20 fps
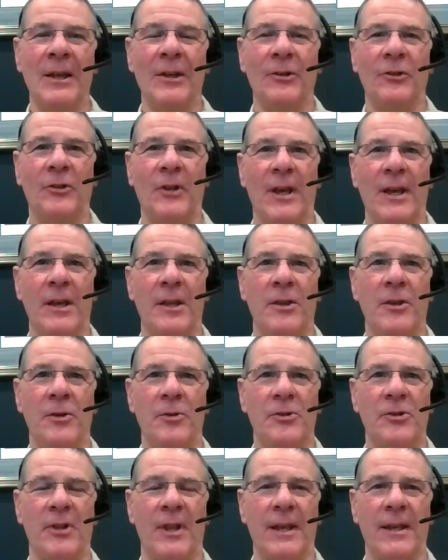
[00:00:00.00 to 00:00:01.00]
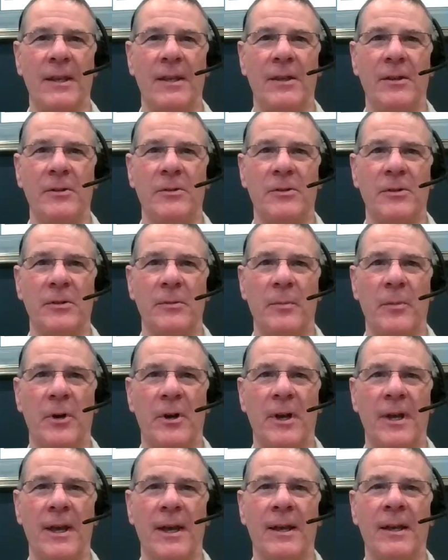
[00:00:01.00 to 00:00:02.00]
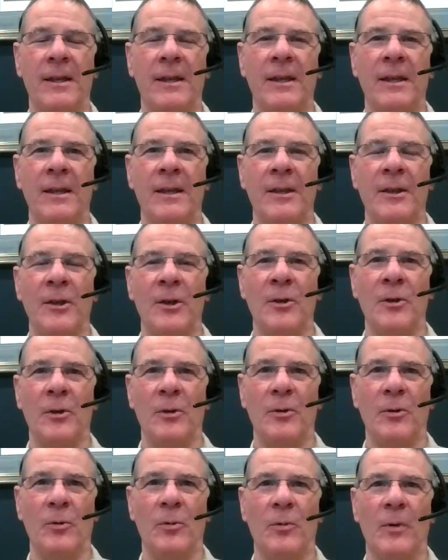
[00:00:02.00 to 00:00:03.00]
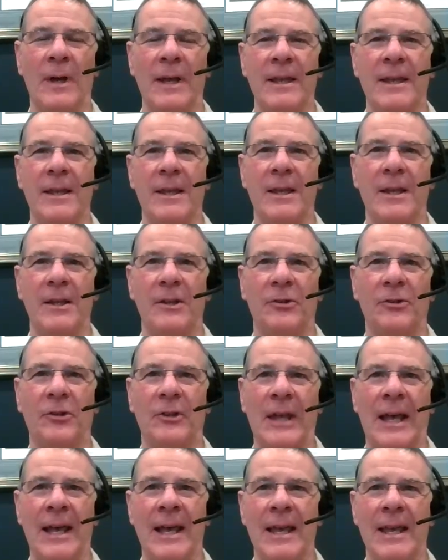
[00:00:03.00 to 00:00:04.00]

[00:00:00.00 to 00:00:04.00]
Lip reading: say a huge thank you to Maria, who is